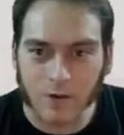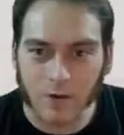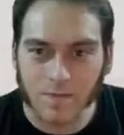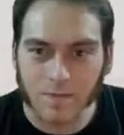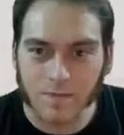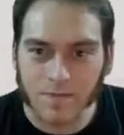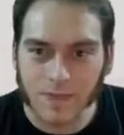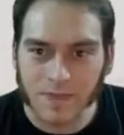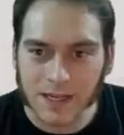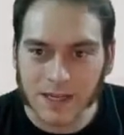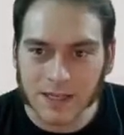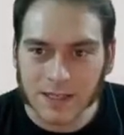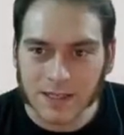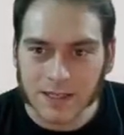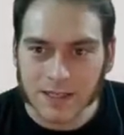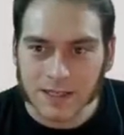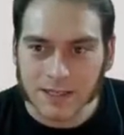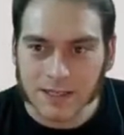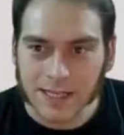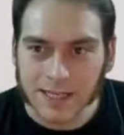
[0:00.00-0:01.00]
go.
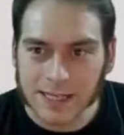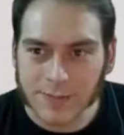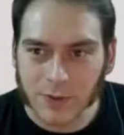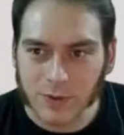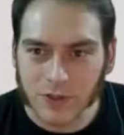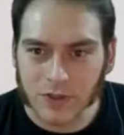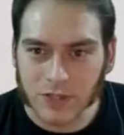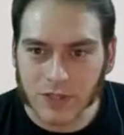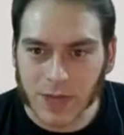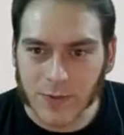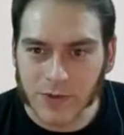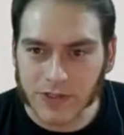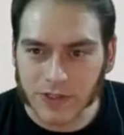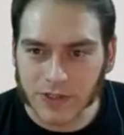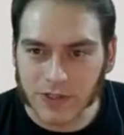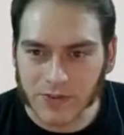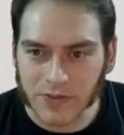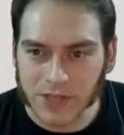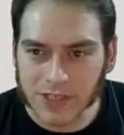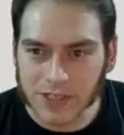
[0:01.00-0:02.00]
I think the book you taught me
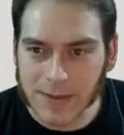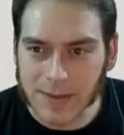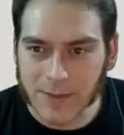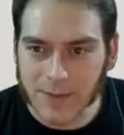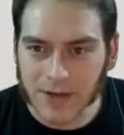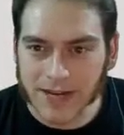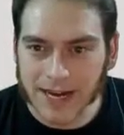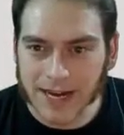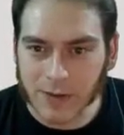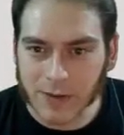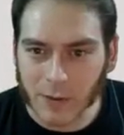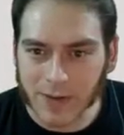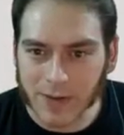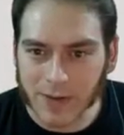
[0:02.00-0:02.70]
was with this chapter, Daniel.